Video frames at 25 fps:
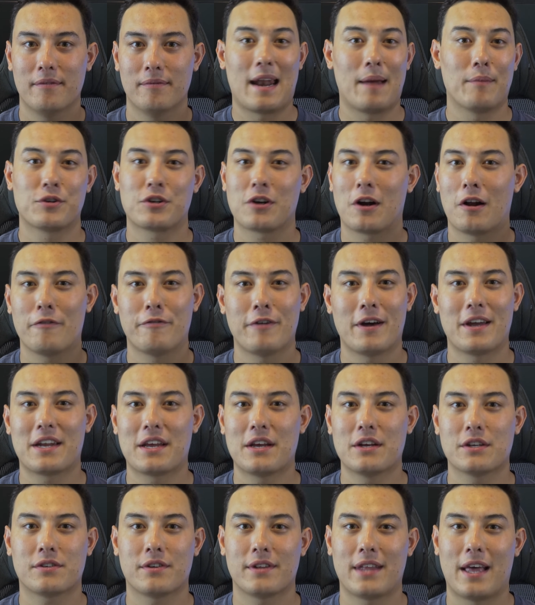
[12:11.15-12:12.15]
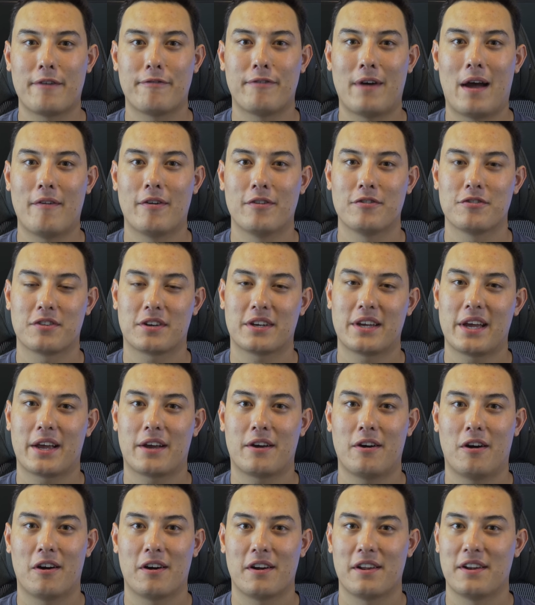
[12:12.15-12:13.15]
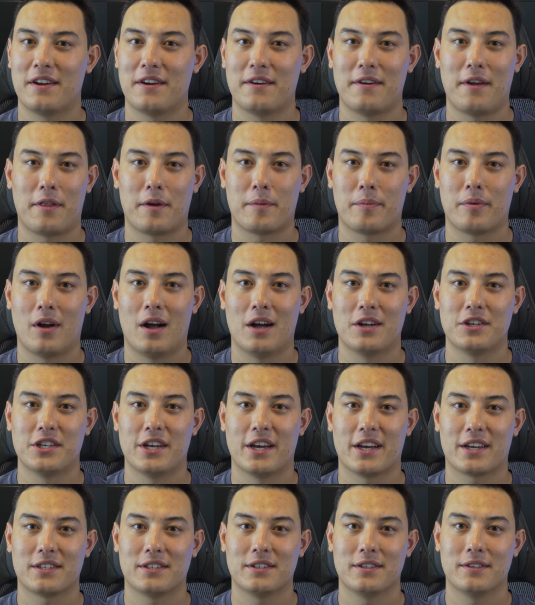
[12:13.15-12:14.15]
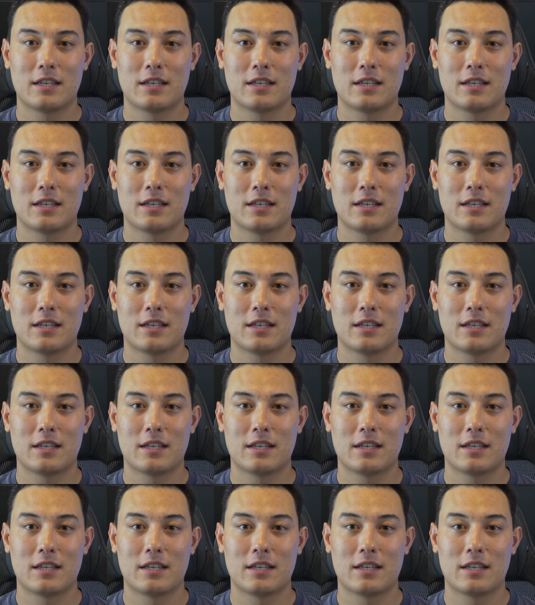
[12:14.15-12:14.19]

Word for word: and I'm sure I'll find a use for that 500 gig card in another project.